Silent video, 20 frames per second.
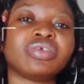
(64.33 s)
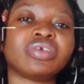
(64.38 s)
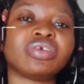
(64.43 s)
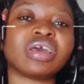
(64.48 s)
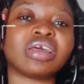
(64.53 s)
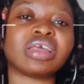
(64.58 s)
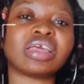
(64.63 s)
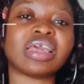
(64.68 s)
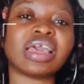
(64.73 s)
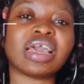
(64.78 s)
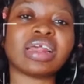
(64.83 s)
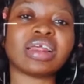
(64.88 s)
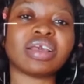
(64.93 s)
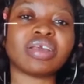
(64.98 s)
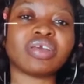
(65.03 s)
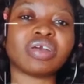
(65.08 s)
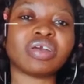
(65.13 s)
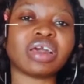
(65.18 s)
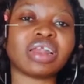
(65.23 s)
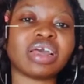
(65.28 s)
you can get it
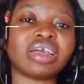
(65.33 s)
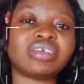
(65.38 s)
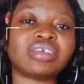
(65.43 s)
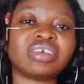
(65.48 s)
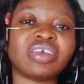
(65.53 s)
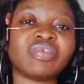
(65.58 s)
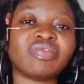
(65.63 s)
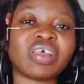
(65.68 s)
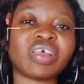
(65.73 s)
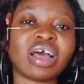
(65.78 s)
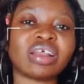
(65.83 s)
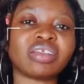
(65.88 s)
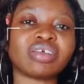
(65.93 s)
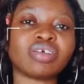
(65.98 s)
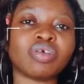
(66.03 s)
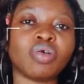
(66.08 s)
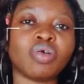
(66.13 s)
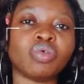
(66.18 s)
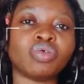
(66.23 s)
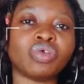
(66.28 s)
you can achieve that
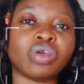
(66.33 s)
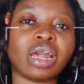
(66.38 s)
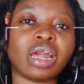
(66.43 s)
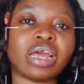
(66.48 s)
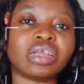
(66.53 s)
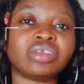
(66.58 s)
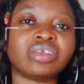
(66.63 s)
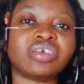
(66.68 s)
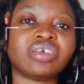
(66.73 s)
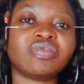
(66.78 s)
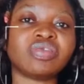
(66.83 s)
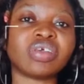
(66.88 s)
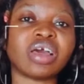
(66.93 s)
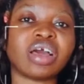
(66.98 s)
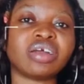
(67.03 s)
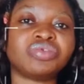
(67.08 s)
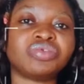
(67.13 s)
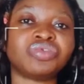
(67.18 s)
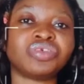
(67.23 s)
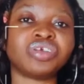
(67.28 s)
goal you can achieve
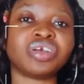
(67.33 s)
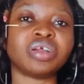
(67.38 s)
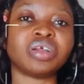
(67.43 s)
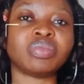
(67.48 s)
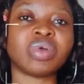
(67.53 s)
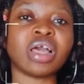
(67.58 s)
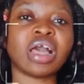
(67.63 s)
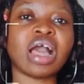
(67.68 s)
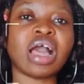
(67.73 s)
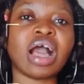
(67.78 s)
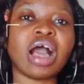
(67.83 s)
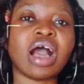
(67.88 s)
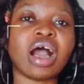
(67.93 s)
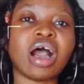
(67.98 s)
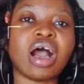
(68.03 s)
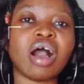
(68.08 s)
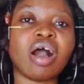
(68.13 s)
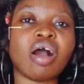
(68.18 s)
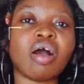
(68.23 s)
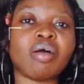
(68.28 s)
that dream
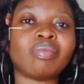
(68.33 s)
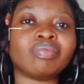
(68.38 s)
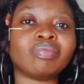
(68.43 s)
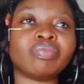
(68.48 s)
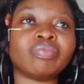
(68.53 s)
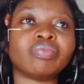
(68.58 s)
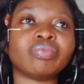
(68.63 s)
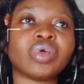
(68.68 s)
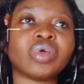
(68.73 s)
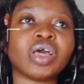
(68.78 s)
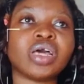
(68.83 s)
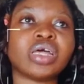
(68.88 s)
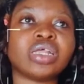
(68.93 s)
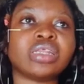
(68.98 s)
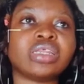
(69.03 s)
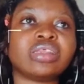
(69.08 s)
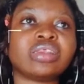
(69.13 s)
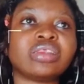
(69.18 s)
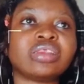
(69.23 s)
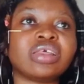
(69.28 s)
um
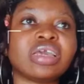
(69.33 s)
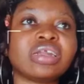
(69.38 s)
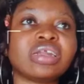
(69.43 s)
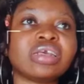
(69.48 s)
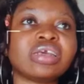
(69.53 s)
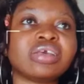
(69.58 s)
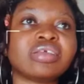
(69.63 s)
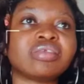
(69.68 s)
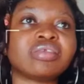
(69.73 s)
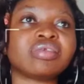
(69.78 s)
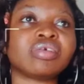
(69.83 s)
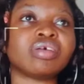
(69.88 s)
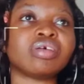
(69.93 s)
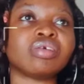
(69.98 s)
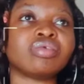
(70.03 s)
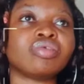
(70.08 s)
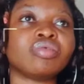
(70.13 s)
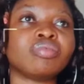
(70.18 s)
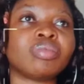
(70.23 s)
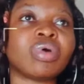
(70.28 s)
the thing is
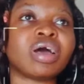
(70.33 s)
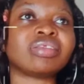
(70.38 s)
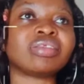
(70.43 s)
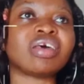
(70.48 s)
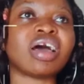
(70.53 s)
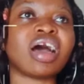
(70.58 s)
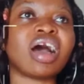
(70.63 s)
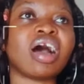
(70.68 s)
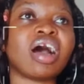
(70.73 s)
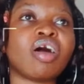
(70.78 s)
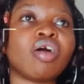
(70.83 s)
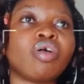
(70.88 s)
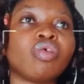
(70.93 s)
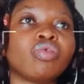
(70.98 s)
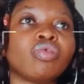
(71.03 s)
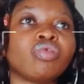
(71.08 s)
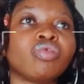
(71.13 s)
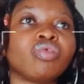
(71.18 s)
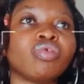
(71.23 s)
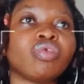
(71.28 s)
no matter
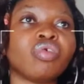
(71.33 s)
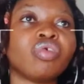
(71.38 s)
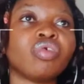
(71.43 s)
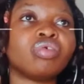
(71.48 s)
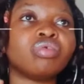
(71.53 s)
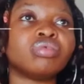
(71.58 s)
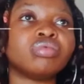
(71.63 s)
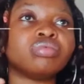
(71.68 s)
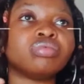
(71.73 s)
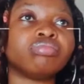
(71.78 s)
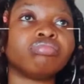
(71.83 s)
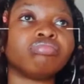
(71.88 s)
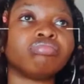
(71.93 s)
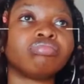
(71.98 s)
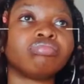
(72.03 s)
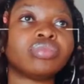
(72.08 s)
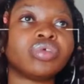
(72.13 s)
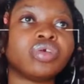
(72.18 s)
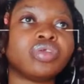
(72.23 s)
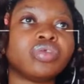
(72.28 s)
how
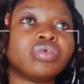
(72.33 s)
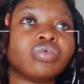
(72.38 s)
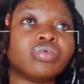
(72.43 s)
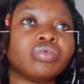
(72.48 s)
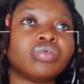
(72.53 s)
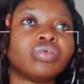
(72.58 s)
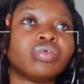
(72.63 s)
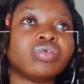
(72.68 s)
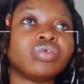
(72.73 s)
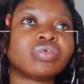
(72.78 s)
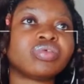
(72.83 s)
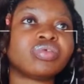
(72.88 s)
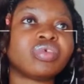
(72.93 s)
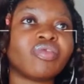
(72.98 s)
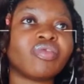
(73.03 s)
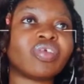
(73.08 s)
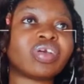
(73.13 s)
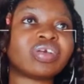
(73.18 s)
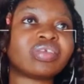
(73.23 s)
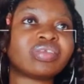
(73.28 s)
you know low
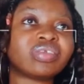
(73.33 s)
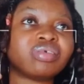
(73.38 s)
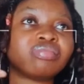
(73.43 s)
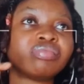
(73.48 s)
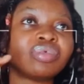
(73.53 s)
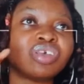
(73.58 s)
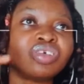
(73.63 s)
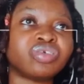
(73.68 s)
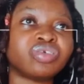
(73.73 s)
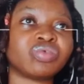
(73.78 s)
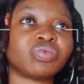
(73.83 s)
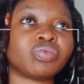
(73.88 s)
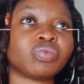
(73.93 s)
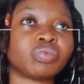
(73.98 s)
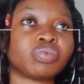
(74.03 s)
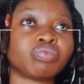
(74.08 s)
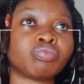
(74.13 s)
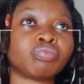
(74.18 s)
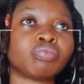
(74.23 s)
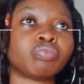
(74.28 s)
self-esteem
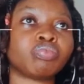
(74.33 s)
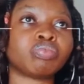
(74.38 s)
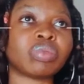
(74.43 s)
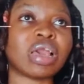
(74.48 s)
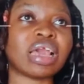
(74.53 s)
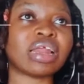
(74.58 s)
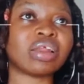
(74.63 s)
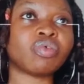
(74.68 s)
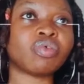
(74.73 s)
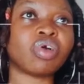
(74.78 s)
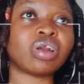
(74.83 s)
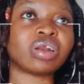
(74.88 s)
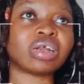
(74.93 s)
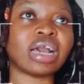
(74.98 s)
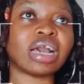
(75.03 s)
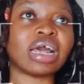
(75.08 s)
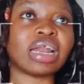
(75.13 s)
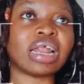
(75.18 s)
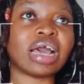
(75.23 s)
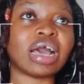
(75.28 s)
anyone
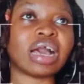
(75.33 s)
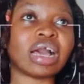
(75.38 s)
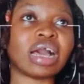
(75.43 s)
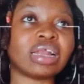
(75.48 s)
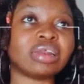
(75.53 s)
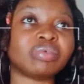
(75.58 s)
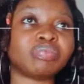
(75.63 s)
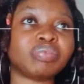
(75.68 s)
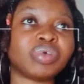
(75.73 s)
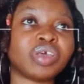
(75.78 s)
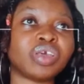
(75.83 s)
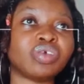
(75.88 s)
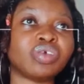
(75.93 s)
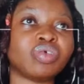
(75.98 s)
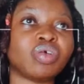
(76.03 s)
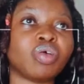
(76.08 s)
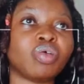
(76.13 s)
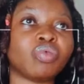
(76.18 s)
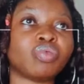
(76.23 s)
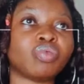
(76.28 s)
can can
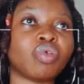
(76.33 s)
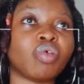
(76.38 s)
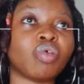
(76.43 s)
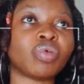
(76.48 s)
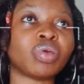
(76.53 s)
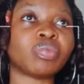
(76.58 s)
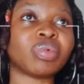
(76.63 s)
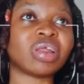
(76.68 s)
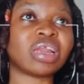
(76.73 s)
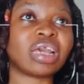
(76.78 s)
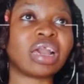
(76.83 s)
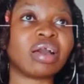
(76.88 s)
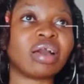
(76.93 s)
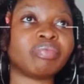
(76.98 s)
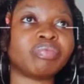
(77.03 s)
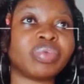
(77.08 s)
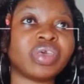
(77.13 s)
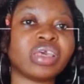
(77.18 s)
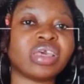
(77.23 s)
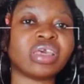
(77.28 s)
be or, or women
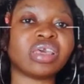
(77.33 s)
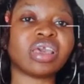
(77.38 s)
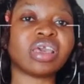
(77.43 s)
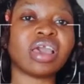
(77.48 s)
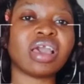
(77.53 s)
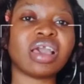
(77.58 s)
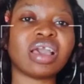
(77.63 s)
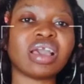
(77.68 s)
can be